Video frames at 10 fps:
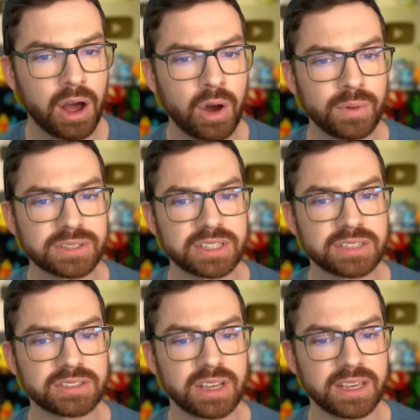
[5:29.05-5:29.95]
Oh, is
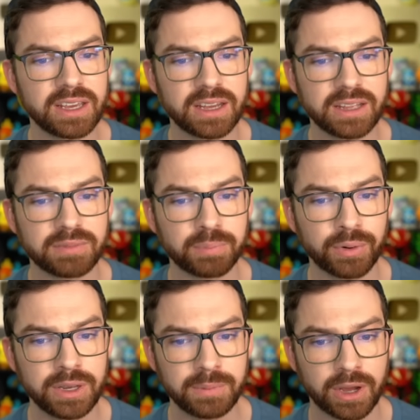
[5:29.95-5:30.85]
this like a
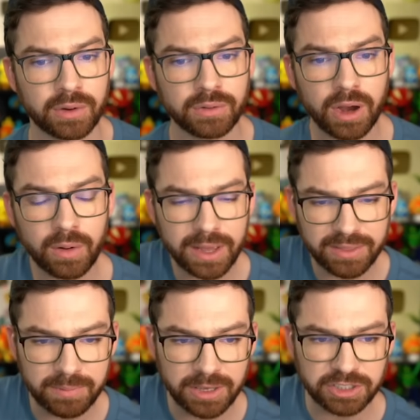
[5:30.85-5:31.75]
Primo? Oh
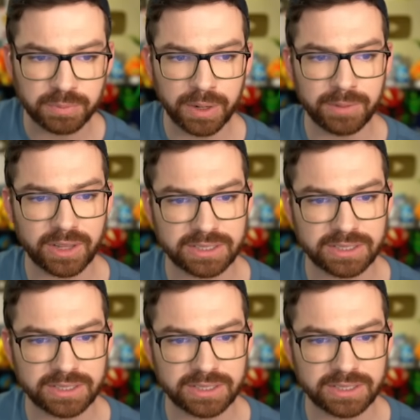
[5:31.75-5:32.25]
yeah, they mentioned Primo.